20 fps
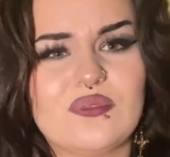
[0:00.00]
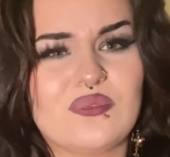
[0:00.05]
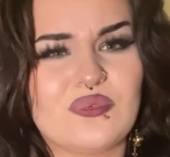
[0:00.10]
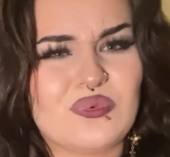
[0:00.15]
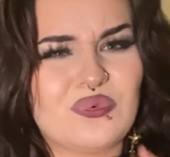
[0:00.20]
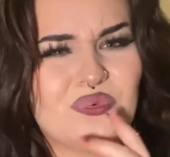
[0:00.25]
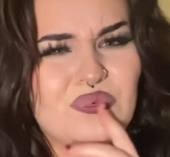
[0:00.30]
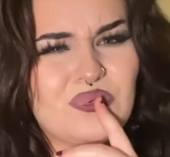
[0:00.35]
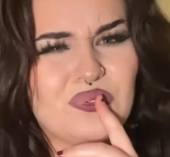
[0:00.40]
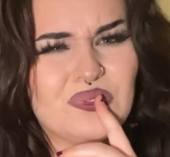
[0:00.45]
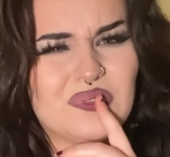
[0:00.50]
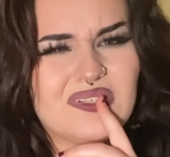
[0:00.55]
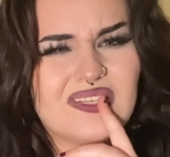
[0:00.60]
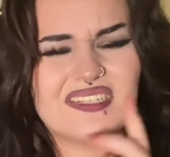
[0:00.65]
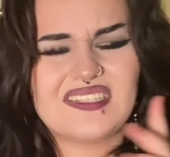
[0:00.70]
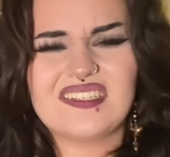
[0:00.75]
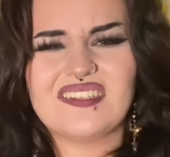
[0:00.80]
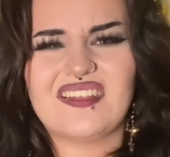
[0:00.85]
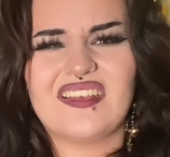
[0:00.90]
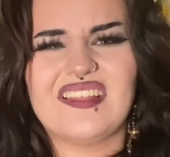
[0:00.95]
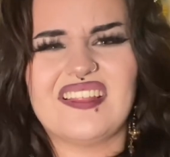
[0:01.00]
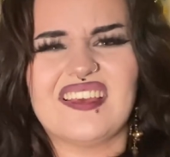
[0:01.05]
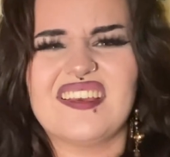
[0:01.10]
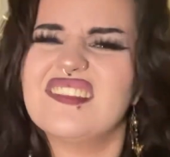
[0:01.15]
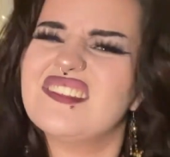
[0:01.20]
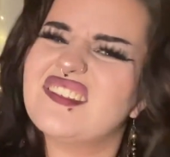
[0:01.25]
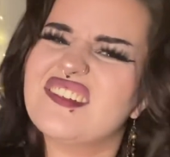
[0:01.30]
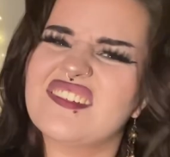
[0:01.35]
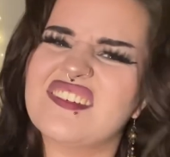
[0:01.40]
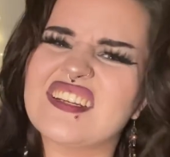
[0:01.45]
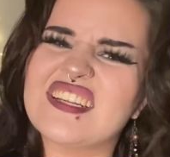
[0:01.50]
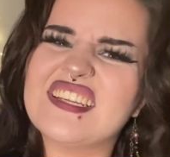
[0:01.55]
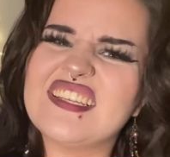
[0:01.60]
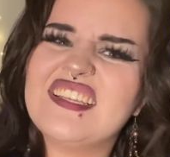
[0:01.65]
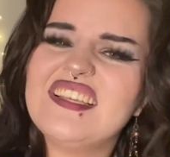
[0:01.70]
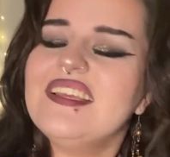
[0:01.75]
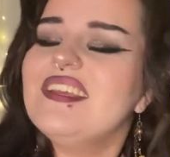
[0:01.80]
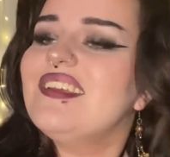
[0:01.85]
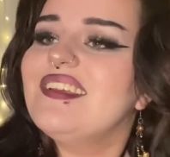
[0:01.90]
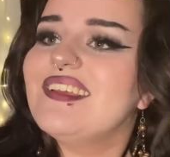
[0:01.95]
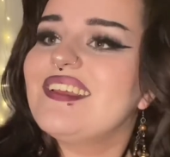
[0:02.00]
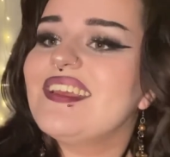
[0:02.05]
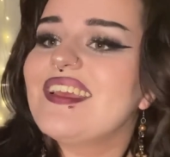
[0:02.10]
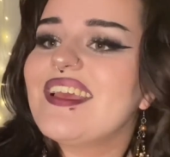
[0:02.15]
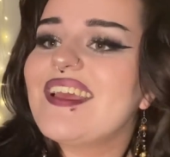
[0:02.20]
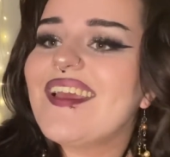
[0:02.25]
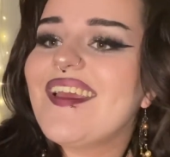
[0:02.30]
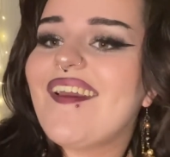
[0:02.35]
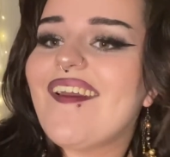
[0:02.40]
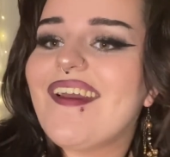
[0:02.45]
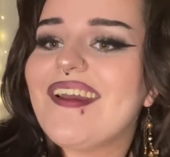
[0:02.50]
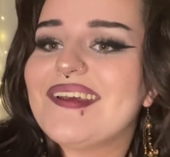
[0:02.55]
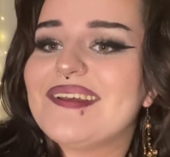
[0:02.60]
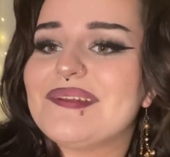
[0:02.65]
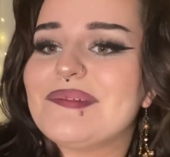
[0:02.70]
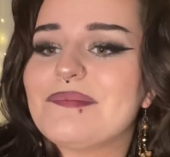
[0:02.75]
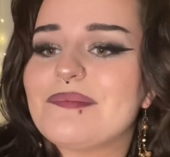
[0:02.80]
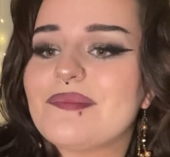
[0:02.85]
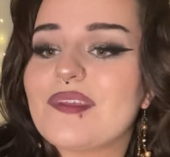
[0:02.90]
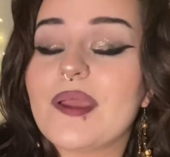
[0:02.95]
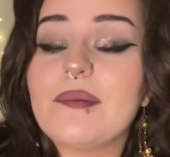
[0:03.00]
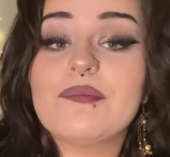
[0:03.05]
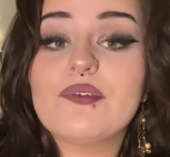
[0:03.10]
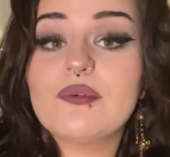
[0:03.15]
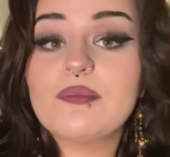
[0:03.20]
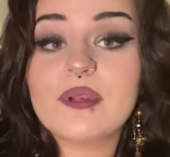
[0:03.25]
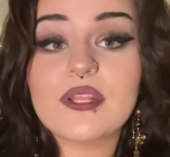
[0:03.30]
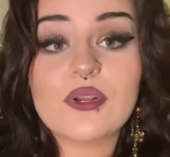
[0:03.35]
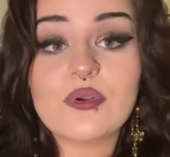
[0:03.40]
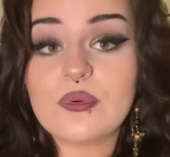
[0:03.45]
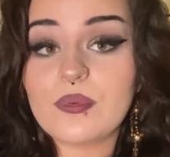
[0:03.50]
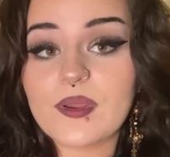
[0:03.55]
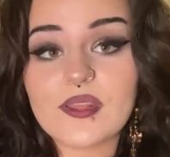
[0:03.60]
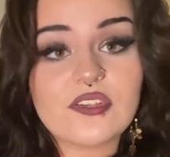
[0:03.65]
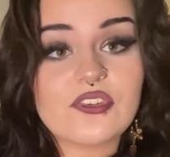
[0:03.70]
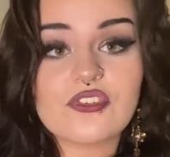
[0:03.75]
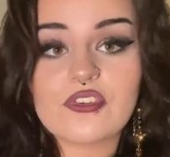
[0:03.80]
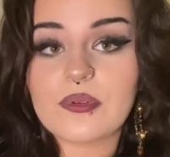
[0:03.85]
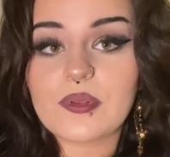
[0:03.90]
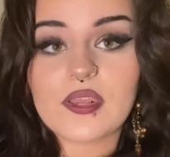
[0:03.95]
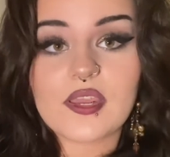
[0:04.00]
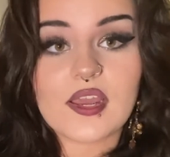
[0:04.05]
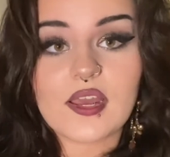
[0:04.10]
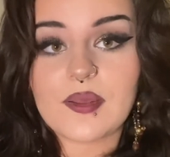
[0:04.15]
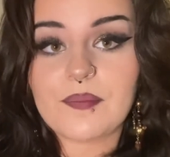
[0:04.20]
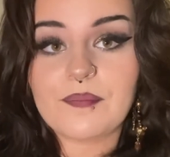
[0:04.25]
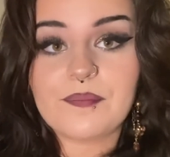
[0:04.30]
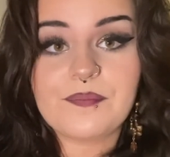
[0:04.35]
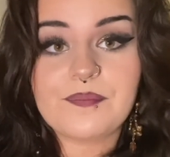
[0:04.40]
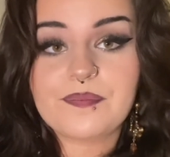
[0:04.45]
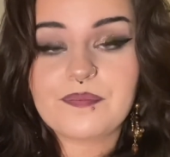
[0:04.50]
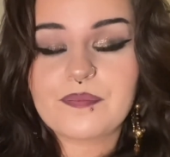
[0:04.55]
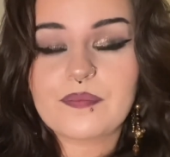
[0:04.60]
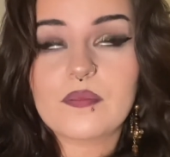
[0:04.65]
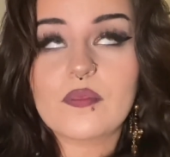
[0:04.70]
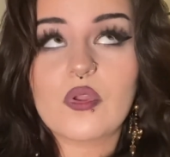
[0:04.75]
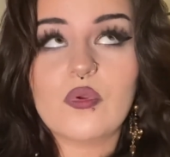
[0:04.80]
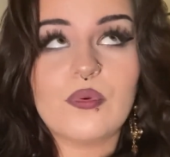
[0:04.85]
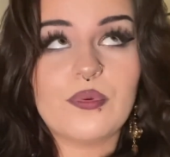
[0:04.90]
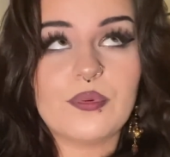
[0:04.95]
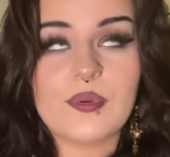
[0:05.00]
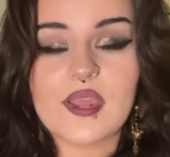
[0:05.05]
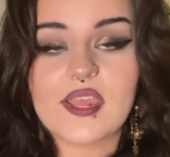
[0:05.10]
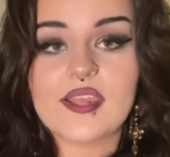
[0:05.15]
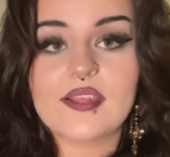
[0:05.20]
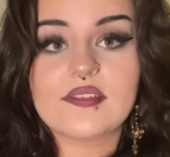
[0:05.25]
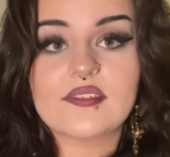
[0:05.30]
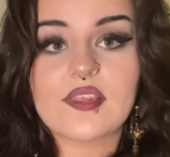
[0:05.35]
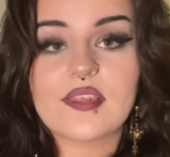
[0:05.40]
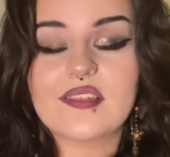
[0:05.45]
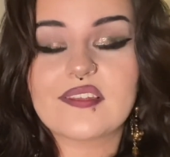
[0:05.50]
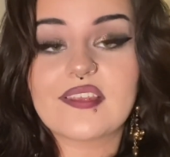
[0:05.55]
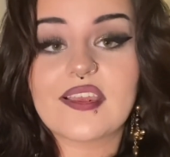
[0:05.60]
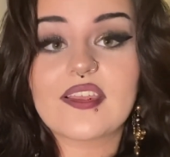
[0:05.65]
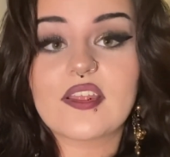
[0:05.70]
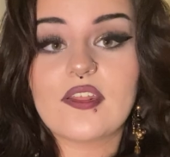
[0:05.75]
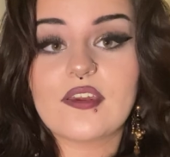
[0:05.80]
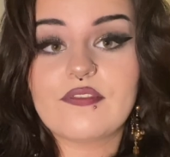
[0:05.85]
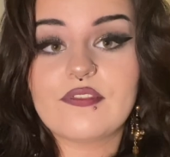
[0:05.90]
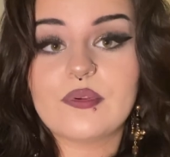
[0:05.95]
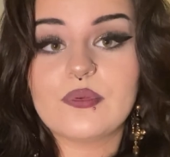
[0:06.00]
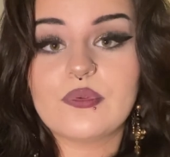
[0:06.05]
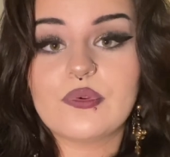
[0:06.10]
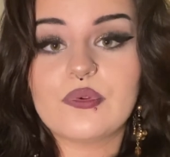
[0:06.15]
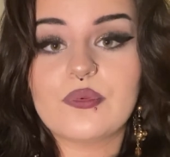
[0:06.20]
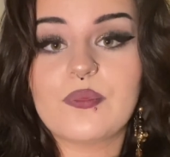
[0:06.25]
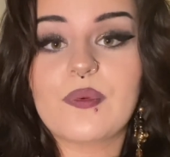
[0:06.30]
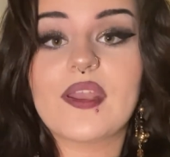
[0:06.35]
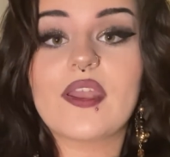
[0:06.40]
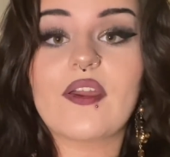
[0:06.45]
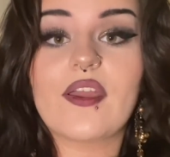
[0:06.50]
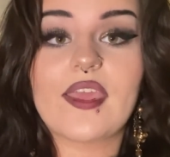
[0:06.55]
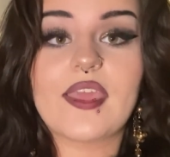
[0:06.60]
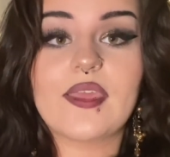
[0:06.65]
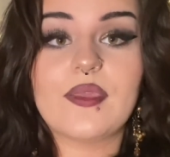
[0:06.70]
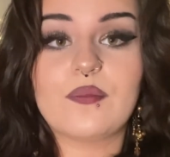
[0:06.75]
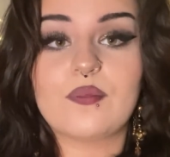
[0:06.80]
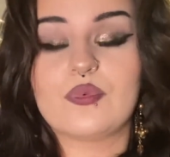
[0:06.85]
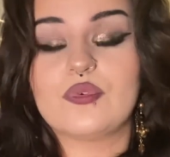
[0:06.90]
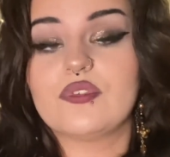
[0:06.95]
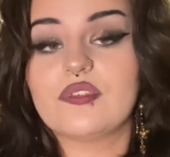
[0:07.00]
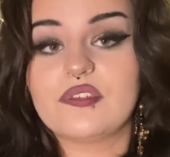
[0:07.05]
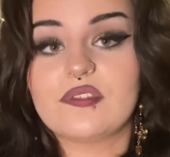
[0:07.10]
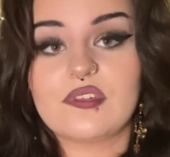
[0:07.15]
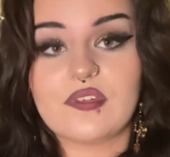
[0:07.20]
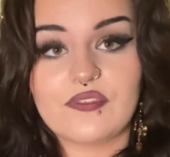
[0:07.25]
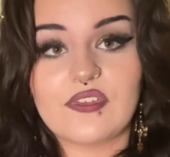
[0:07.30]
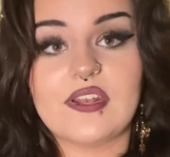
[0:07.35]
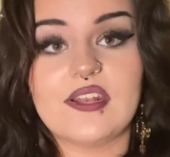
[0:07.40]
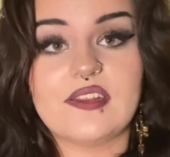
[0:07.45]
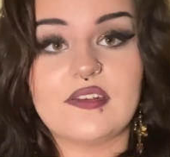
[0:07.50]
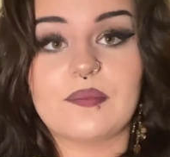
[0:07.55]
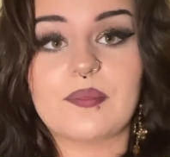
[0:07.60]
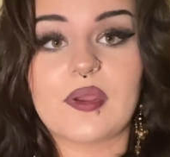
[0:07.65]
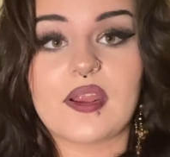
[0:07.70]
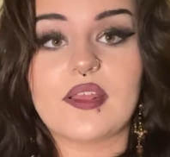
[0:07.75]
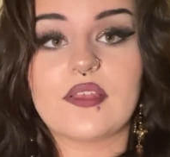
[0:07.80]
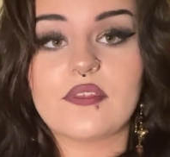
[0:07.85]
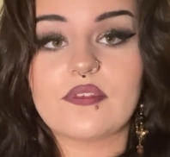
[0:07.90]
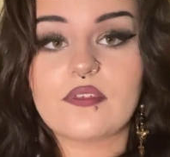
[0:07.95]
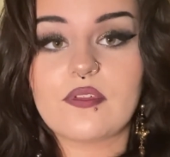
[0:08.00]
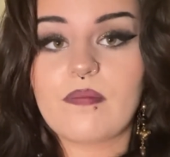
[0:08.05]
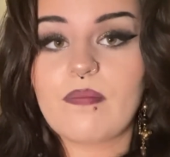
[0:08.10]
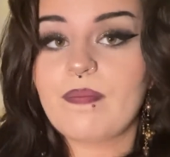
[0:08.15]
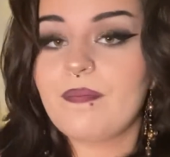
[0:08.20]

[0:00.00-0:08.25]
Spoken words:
Oh, I didn't like that, sorry. I'm normally always chewing gum, always. Like the second I feel when I was severely depressed,